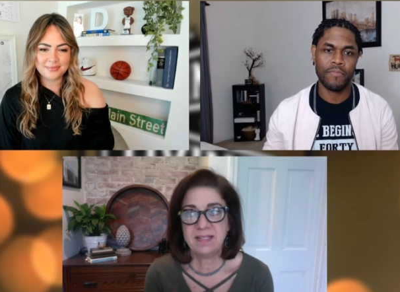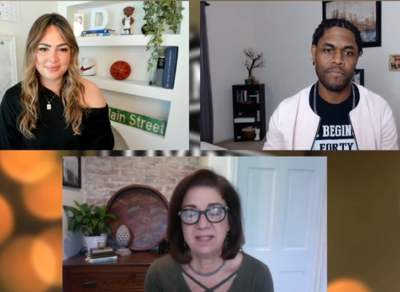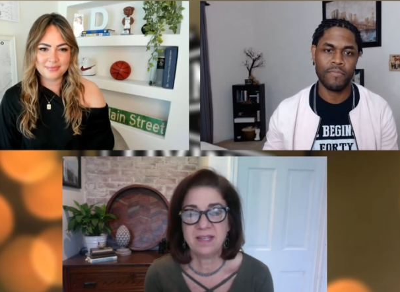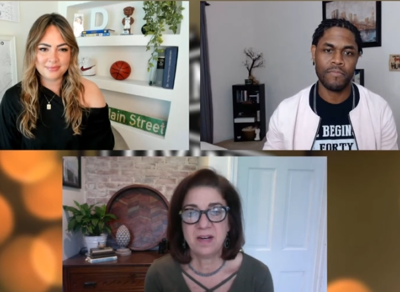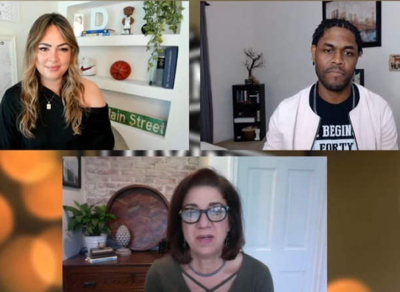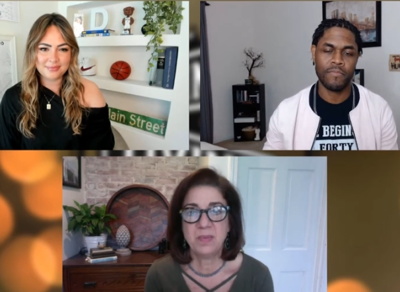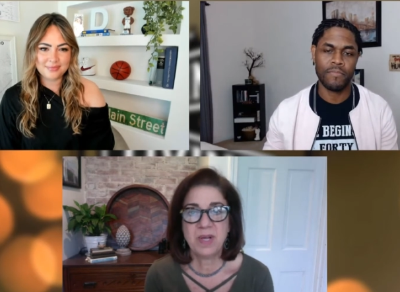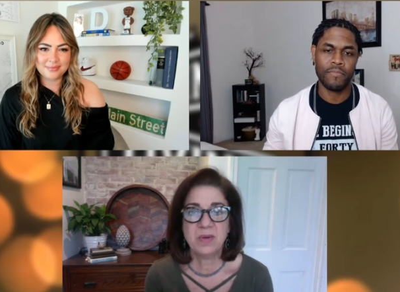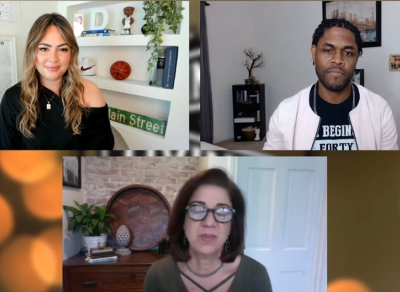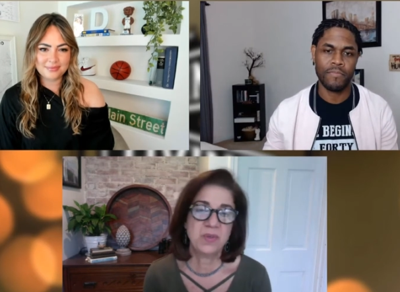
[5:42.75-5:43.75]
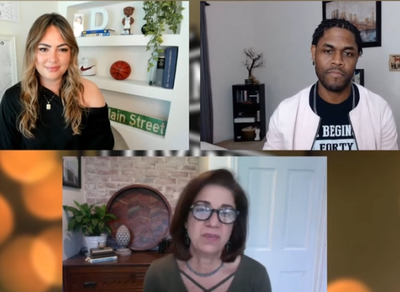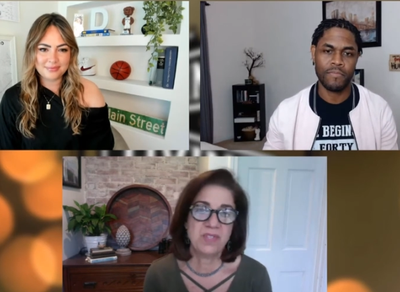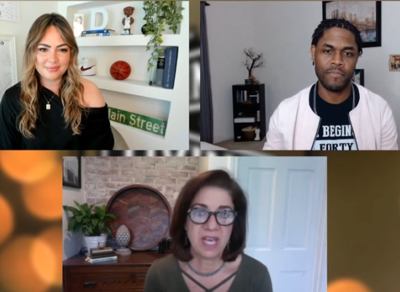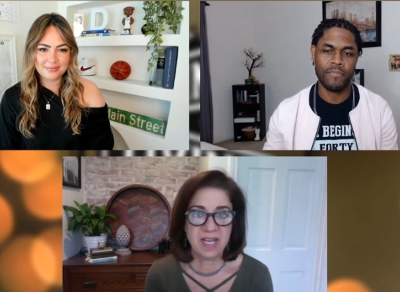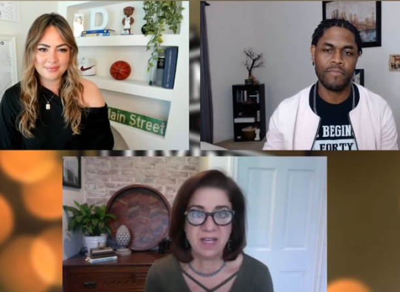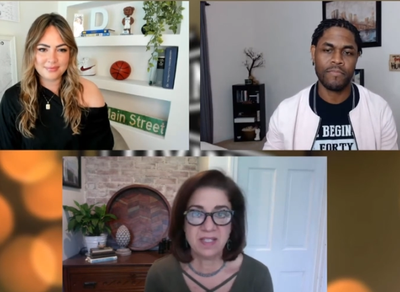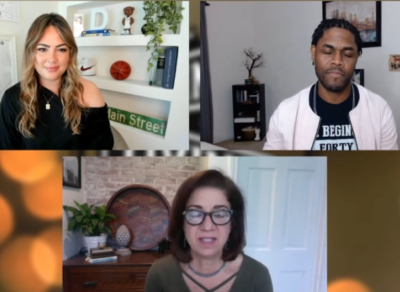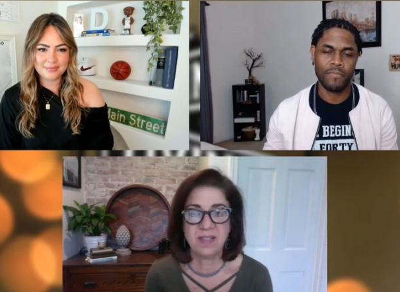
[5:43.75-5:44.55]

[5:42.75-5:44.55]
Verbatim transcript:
Speaker 1: started my own sort of side hustle